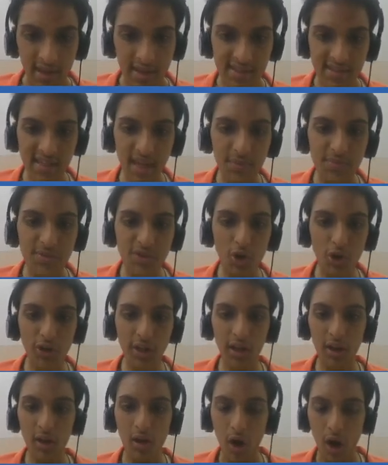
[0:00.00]

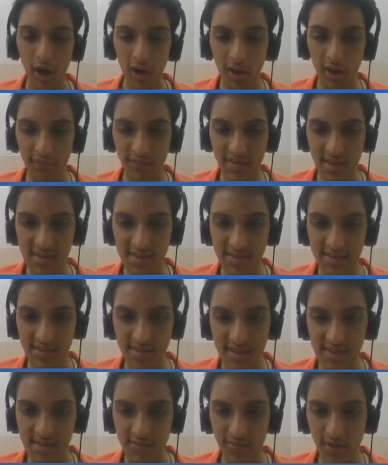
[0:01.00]
Substituting all of this
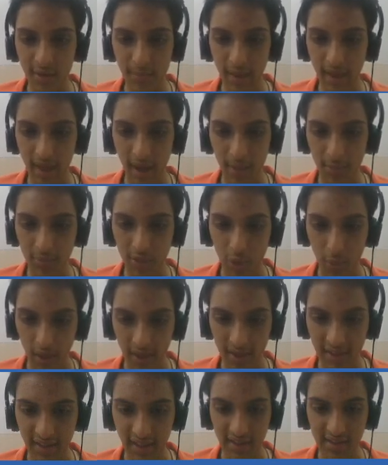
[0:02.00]
will become
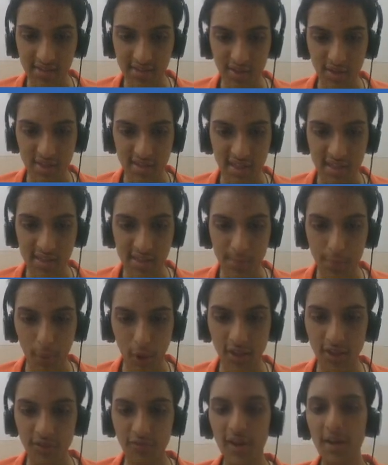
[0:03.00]
20. So
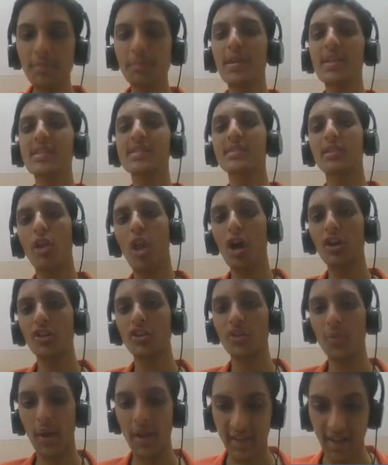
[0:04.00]
6.1 plus log
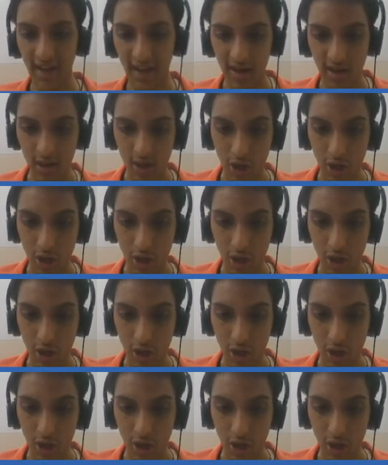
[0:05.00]
20.